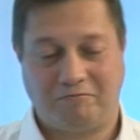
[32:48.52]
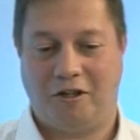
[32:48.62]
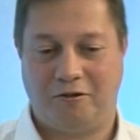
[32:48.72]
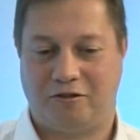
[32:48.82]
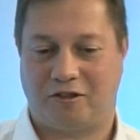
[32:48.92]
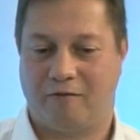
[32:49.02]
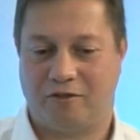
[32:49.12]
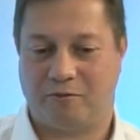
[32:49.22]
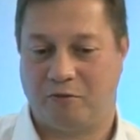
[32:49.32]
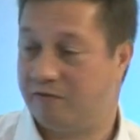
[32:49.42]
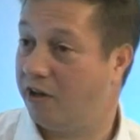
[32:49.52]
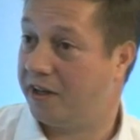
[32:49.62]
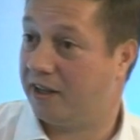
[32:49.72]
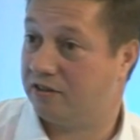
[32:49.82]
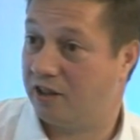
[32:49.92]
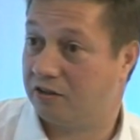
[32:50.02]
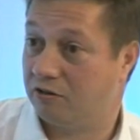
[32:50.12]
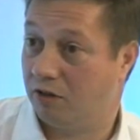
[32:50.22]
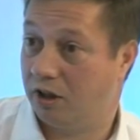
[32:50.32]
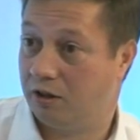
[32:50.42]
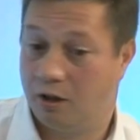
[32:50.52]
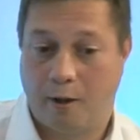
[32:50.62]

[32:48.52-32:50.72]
I used to cover some of the finance sector, right?